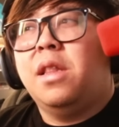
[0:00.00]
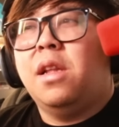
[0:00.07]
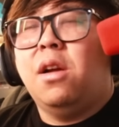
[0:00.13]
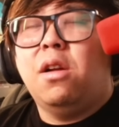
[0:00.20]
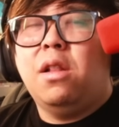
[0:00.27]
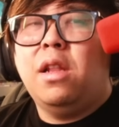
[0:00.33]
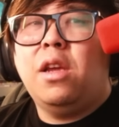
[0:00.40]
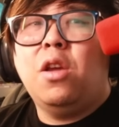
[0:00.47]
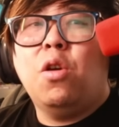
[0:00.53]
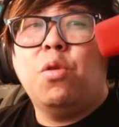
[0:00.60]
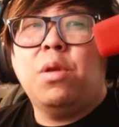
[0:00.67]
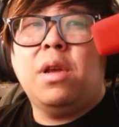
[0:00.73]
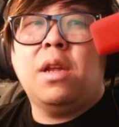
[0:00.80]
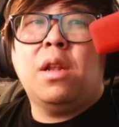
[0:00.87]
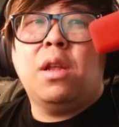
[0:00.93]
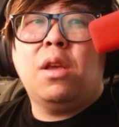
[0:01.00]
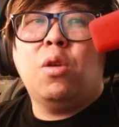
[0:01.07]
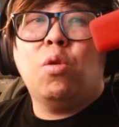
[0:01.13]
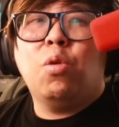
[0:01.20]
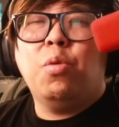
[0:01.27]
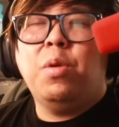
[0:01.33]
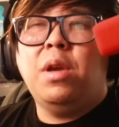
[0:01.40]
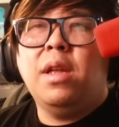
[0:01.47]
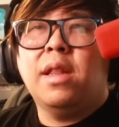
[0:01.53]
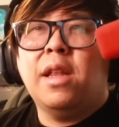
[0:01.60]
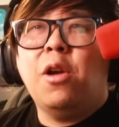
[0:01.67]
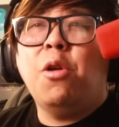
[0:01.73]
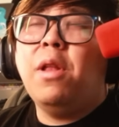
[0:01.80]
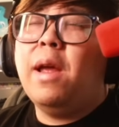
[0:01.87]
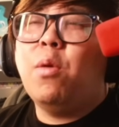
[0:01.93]
Leona and Iori,
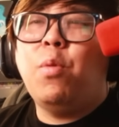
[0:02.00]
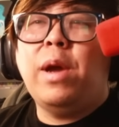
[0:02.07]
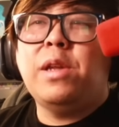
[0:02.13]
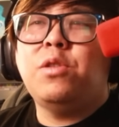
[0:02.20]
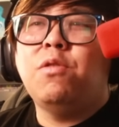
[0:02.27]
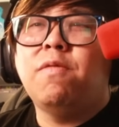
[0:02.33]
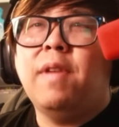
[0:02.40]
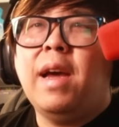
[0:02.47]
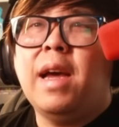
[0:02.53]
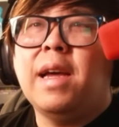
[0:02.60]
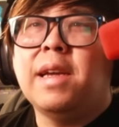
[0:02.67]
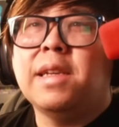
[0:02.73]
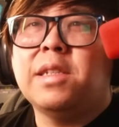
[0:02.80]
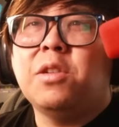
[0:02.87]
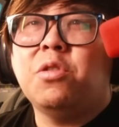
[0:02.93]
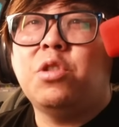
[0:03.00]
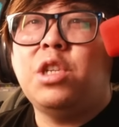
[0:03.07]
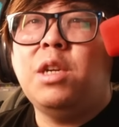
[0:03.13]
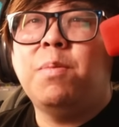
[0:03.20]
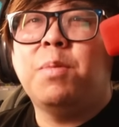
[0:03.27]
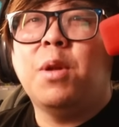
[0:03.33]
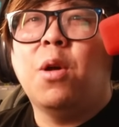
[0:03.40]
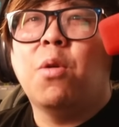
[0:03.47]
they're like way too fast. They're cheap though.